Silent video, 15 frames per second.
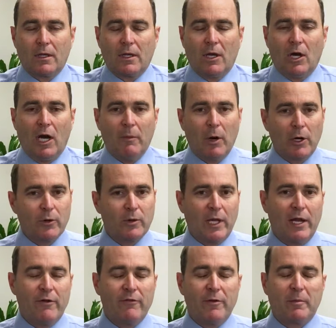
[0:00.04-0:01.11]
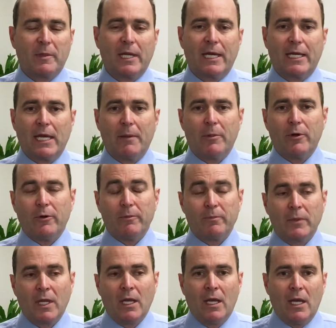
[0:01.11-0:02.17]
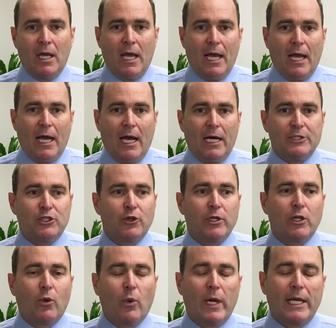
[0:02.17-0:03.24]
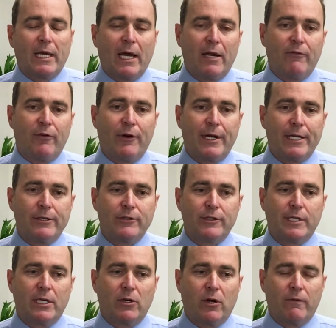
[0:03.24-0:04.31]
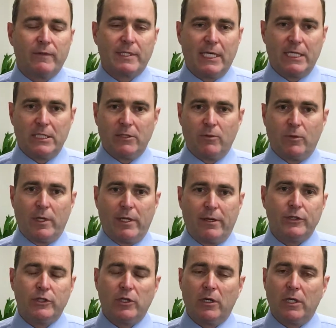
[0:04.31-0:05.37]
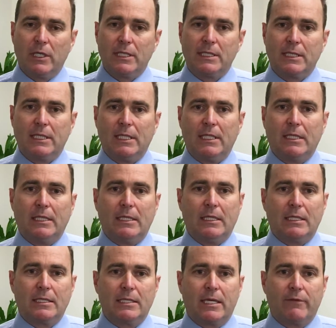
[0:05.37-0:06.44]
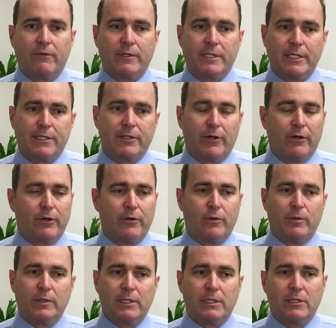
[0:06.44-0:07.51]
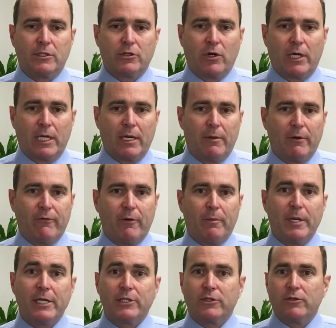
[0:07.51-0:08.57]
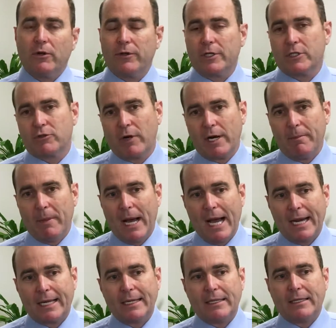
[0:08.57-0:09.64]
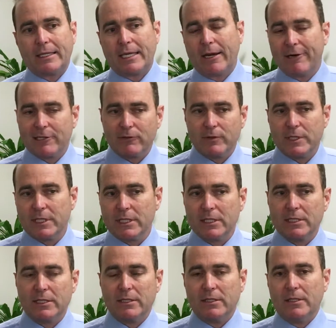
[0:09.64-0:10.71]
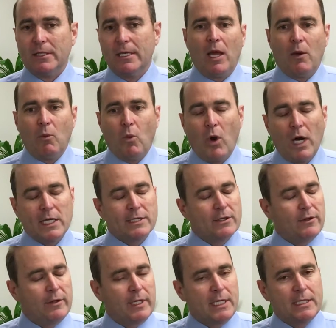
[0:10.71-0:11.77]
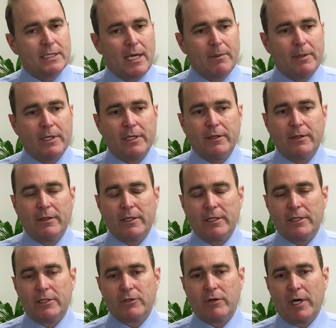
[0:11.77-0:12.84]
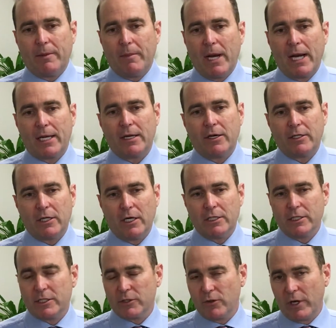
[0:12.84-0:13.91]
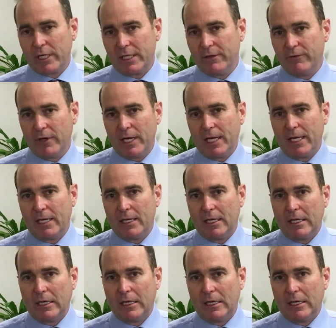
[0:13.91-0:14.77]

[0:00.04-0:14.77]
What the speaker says: Hi, Michael Glennon from Glennon Capital. During the week, I had a very interesting conversation with a journalist in San Francisco who was just trying to get a bit of a picture on the Australian market and the characteristics and why certain things happened in the Australian market. And I just thought I'd give a